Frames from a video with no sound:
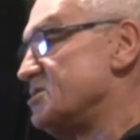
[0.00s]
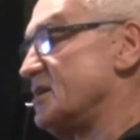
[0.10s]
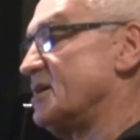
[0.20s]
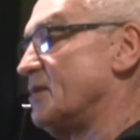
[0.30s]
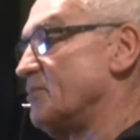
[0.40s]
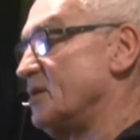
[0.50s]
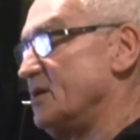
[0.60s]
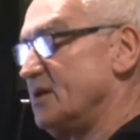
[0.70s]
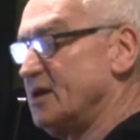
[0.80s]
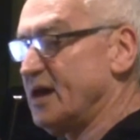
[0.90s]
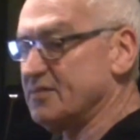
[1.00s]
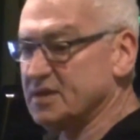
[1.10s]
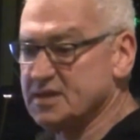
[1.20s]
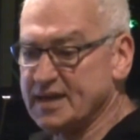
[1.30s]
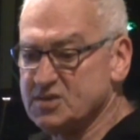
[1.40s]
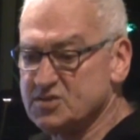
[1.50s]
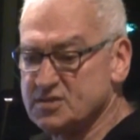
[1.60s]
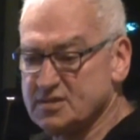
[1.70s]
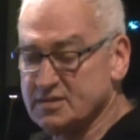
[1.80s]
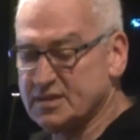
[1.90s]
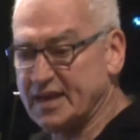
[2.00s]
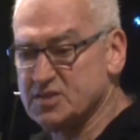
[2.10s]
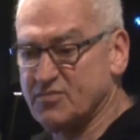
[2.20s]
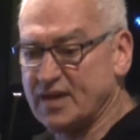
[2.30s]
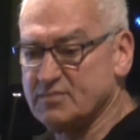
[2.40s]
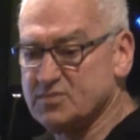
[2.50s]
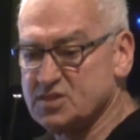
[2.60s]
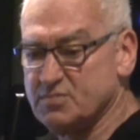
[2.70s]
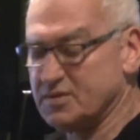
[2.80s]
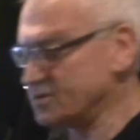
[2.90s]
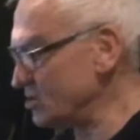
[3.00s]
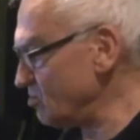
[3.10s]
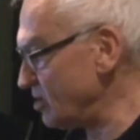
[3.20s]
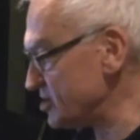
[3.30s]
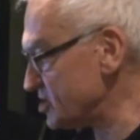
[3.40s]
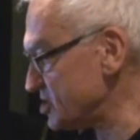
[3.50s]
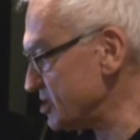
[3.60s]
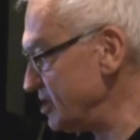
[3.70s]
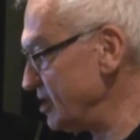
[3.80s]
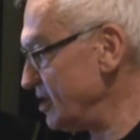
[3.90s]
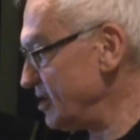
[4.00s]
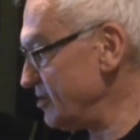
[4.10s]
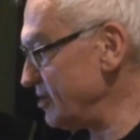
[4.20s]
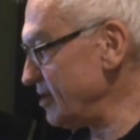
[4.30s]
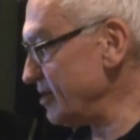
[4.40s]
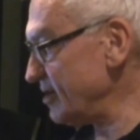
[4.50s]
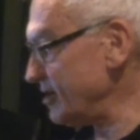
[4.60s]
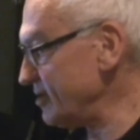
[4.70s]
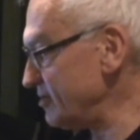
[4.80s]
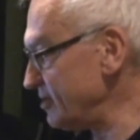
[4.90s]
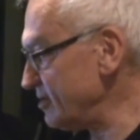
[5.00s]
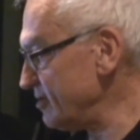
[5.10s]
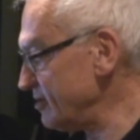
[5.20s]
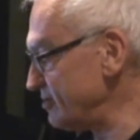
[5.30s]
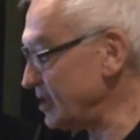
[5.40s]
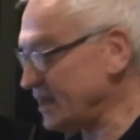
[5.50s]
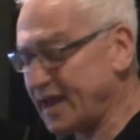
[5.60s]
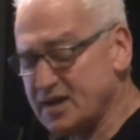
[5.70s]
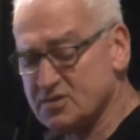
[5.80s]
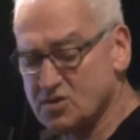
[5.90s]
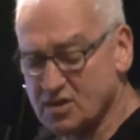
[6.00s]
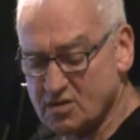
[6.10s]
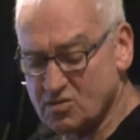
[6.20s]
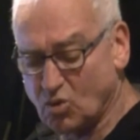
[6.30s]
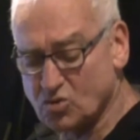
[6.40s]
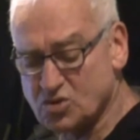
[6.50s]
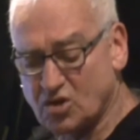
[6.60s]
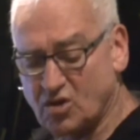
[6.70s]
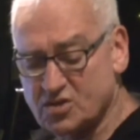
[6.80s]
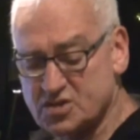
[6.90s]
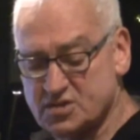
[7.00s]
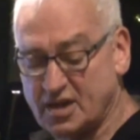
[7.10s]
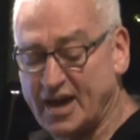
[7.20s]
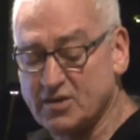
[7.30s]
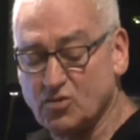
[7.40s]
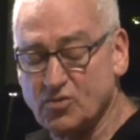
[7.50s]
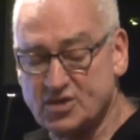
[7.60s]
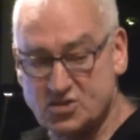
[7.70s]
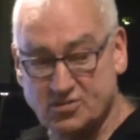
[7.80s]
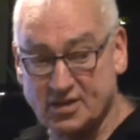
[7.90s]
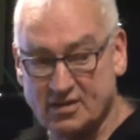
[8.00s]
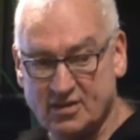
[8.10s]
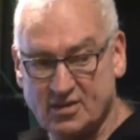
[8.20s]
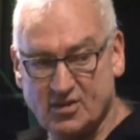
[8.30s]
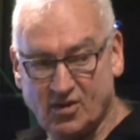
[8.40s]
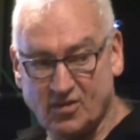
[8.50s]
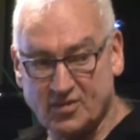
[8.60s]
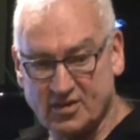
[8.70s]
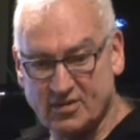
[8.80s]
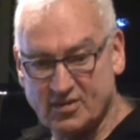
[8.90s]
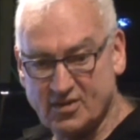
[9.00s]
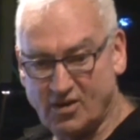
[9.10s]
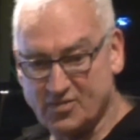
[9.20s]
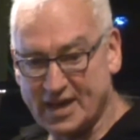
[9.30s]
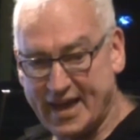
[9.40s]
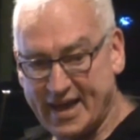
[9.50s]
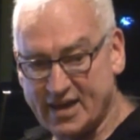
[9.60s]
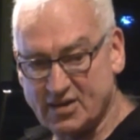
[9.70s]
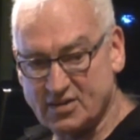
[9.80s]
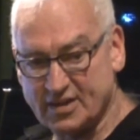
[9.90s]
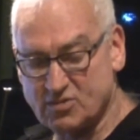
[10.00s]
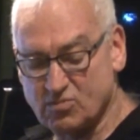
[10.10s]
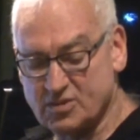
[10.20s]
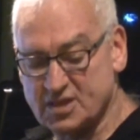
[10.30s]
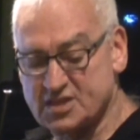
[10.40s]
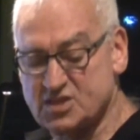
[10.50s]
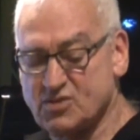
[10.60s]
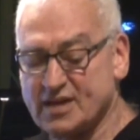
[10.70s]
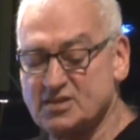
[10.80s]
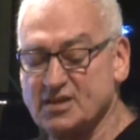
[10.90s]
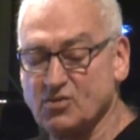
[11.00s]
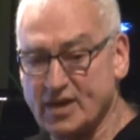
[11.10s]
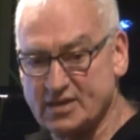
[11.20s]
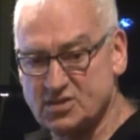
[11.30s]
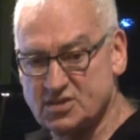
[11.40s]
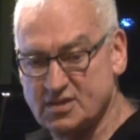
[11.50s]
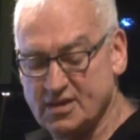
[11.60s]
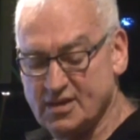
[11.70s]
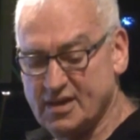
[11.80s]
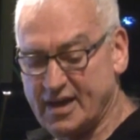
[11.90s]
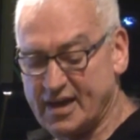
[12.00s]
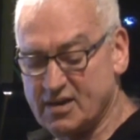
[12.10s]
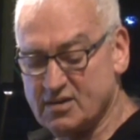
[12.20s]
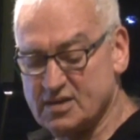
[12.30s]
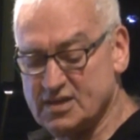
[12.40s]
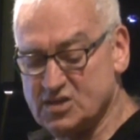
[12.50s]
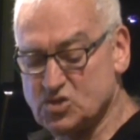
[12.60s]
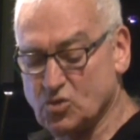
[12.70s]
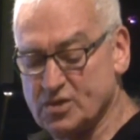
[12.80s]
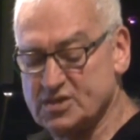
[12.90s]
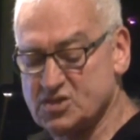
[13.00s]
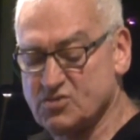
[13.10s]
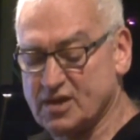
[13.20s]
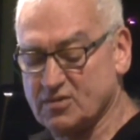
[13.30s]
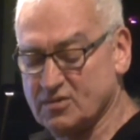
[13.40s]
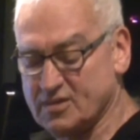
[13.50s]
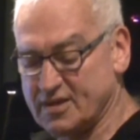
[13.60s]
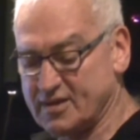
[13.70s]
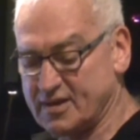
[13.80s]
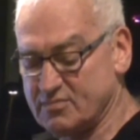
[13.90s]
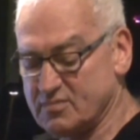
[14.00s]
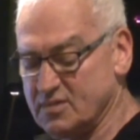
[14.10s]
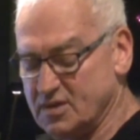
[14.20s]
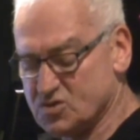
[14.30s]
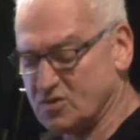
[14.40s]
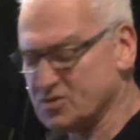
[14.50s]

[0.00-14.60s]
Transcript: income. And in the days of Adam Smith, it was the landlord class, the idle rich on the land that was extracting rents, and he saw his struggle, and John